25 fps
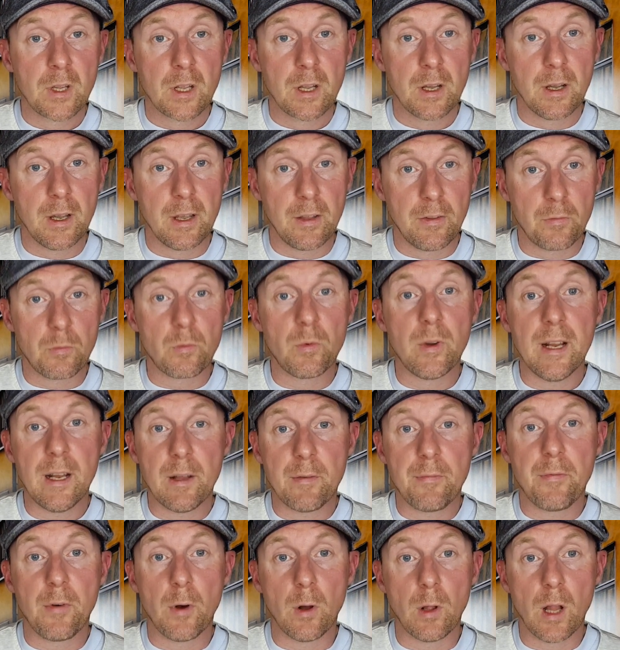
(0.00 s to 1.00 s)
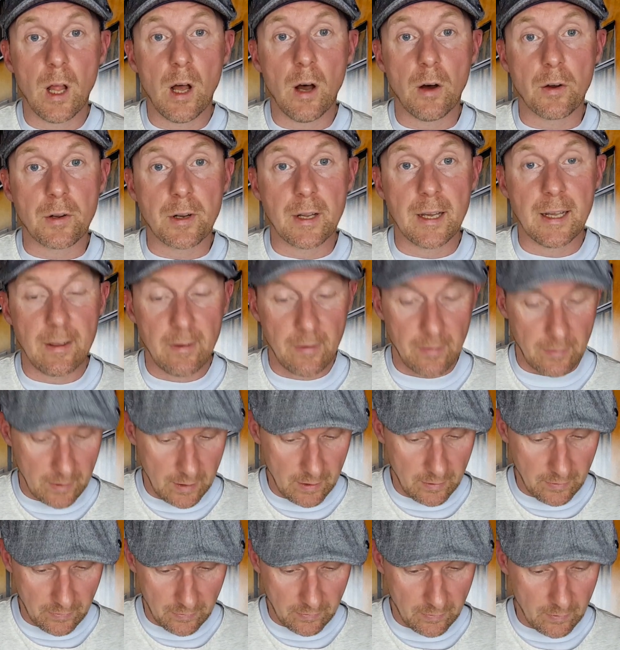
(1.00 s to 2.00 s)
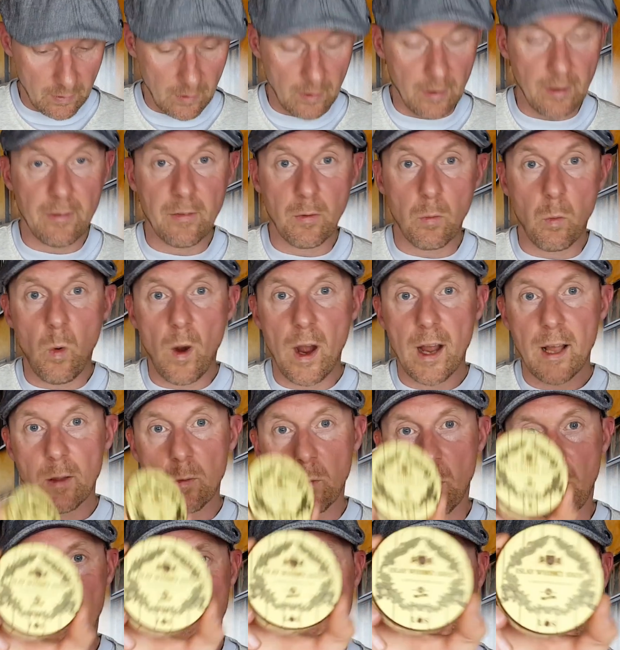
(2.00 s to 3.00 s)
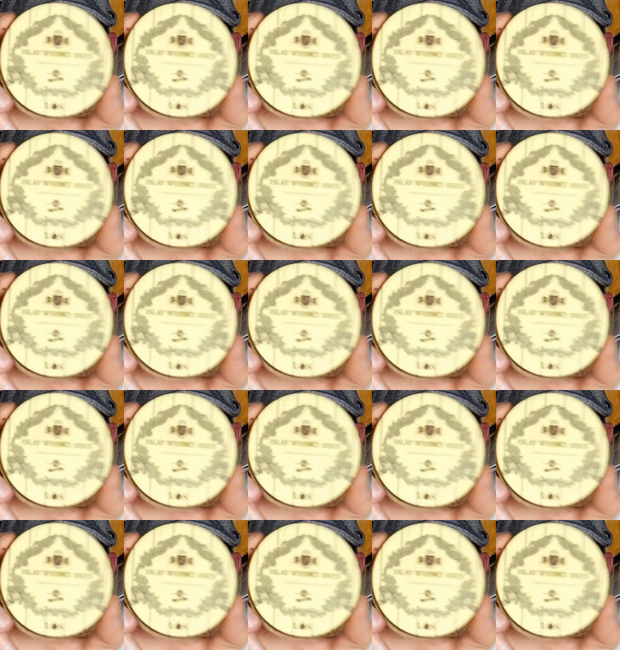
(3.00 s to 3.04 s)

it's really full on. It's a wild one,